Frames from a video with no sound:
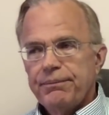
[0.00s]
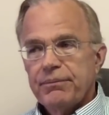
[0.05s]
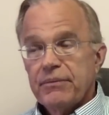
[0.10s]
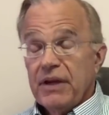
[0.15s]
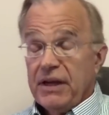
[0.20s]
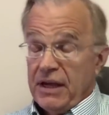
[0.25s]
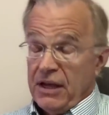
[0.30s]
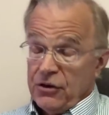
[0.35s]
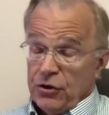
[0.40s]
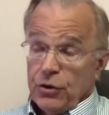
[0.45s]

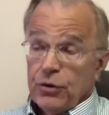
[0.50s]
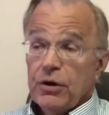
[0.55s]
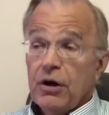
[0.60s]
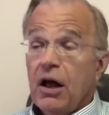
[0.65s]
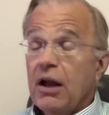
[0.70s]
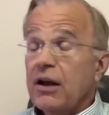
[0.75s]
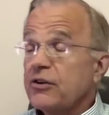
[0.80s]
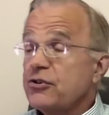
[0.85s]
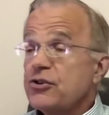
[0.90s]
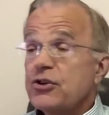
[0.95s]
The
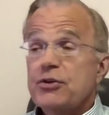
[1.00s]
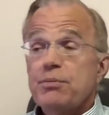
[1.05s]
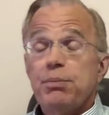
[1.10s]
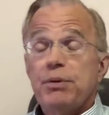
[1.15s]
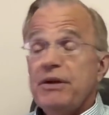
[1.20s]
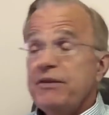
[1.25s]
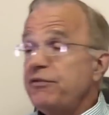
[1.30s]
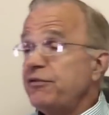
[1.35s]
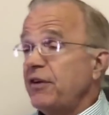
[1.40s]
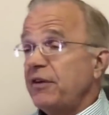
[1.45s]
endocrinologists
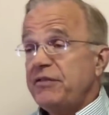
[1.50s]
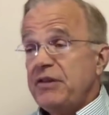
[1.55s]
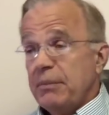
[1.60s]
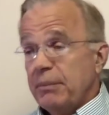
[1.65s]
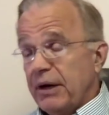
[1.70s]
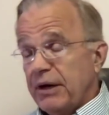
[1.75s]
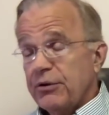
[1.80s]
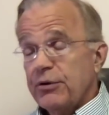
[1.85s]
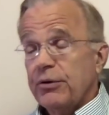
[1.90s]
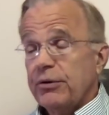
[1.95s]
believe 50
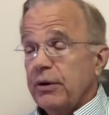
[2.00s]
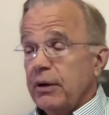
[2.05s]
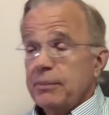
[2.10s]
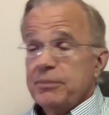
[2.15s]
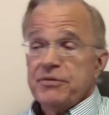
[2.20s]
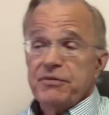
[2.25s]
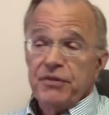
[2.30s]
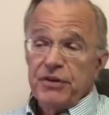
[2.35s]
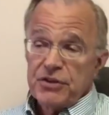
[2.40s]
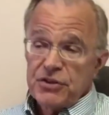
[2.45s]
micrograms
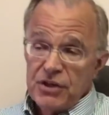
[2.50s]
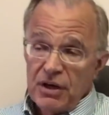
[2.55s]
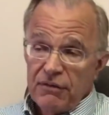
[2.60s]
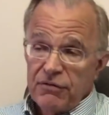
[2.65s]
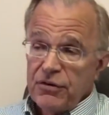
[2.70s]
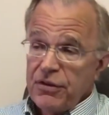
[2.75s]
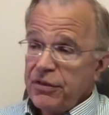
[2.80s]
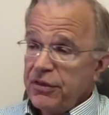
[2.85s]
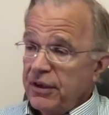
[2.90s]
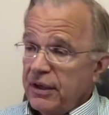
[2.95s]
fix
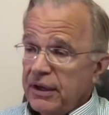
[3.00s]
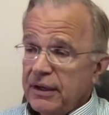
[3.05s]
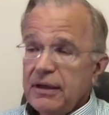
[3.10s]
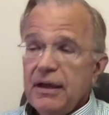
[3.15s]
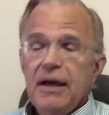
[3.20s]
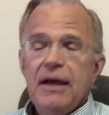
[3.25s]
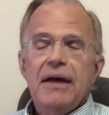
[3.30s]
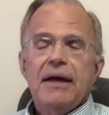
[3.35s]
everything.